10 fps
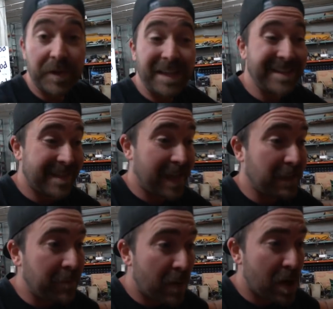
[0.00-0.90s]
the
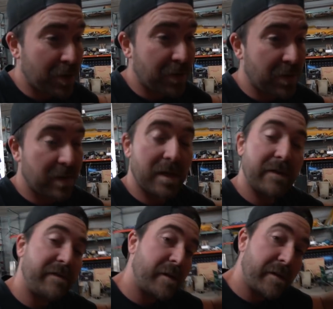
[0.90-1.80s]
exact model
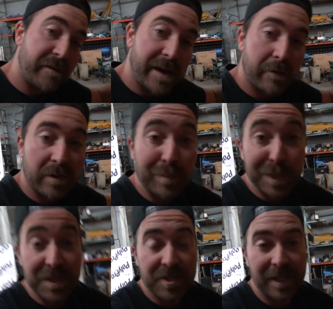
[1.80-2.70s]
of, of that one,
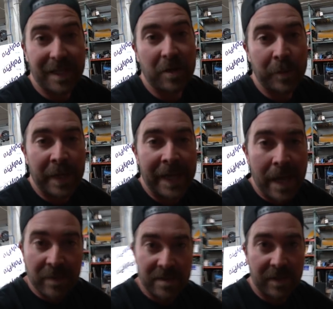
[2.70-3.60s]
please check out my
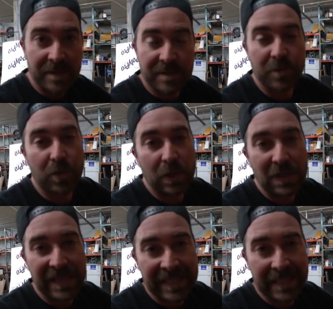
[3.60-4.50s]
Amazon store.
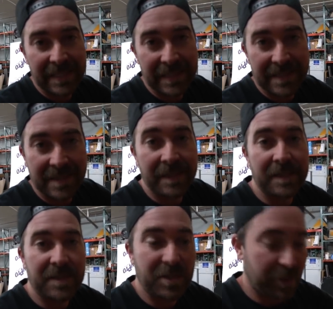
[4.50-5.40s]
Link is in
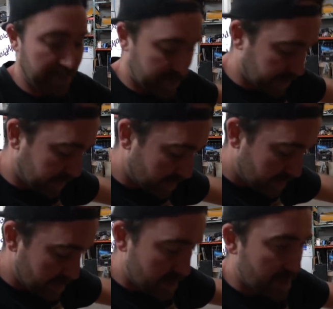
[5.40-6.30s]
the description.
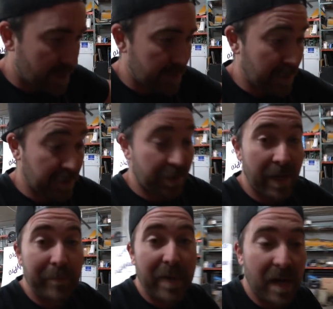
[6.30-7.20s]
Um, I'll
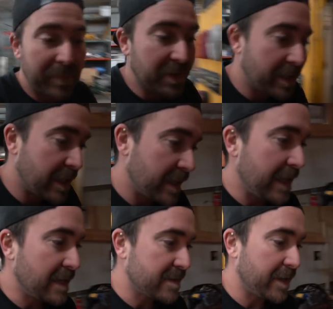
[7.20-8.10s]
try and populate it
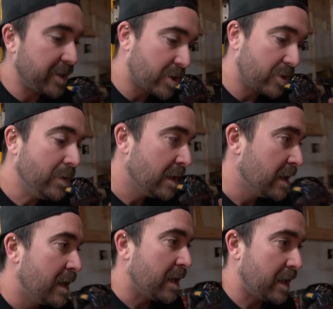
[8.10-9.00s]
as I go.
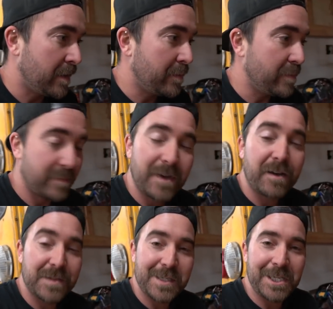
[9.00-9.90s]
I am
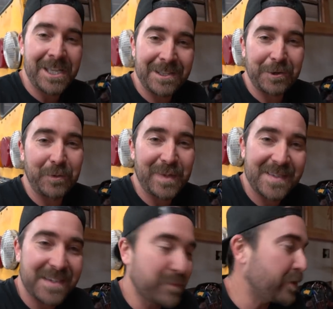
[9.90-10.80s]
obviously a little
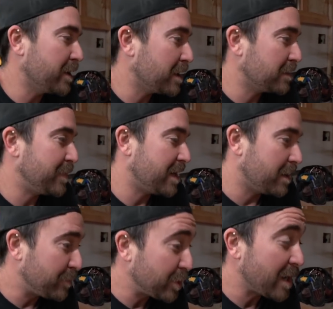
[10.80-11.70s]
busy and
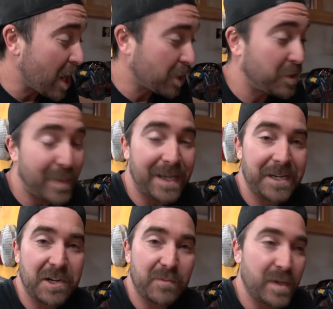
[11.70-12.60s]
preoccupied
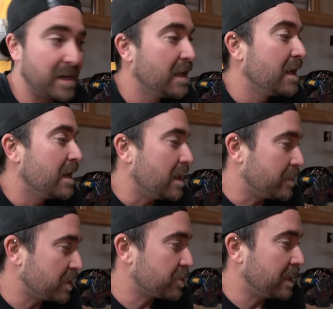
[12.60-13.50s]
here, but
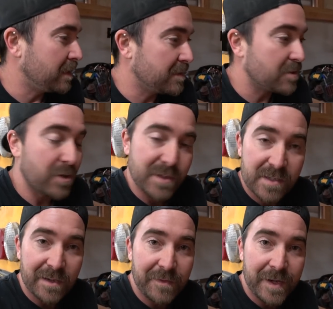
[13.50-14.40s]
I'm going to try and list all the
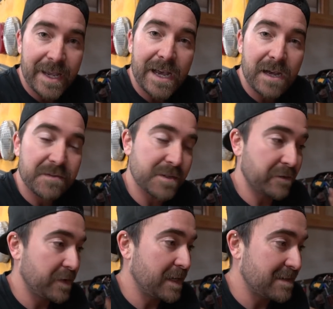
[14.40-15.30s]
stuff that I have, so
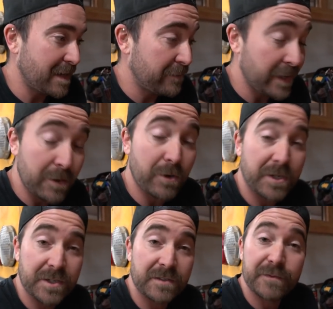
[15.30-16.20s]
if you guys have any
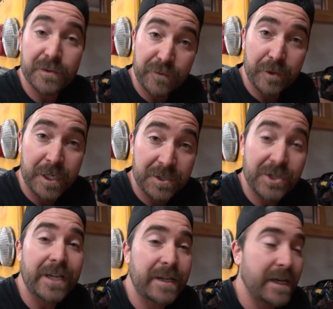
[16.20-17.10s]
questions, feel free to
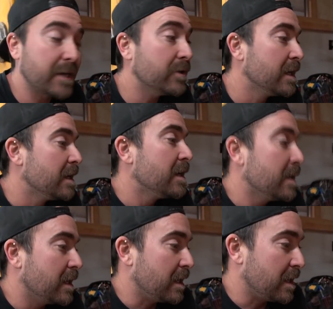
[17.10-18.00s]
check it out.
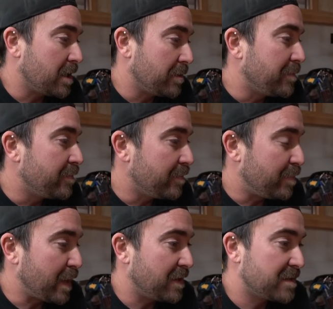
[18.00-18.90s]
Um,
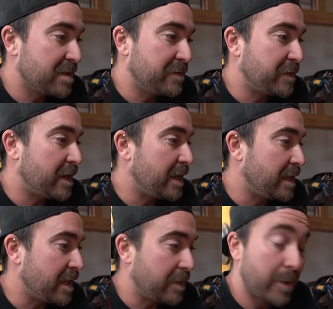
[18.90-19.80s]
buy the stuff
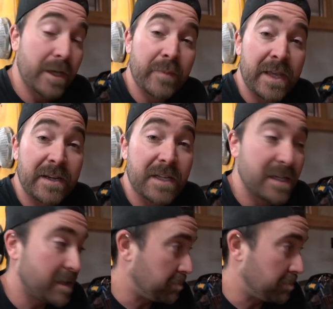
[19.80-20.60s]
I, I recommend, and